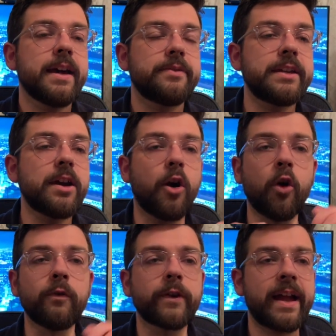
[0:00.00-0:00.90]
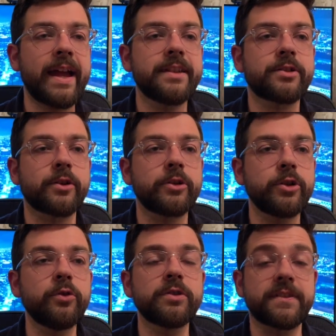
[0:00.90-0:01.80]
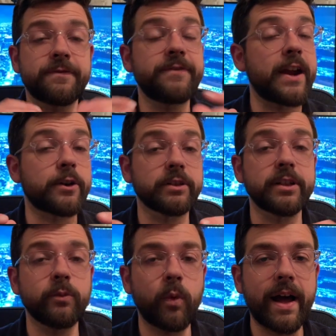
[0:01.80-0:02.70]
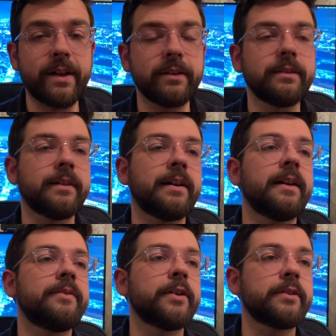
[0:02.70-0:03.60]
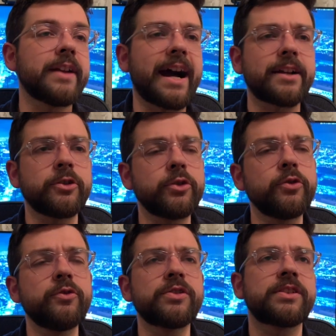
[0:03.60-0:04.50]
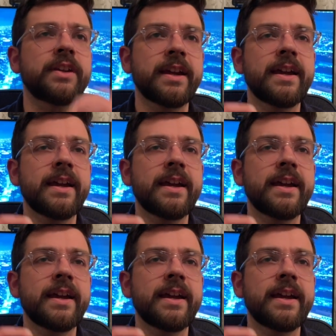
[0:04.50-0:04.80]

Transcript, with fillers: The overheads are used fairly well. They're not used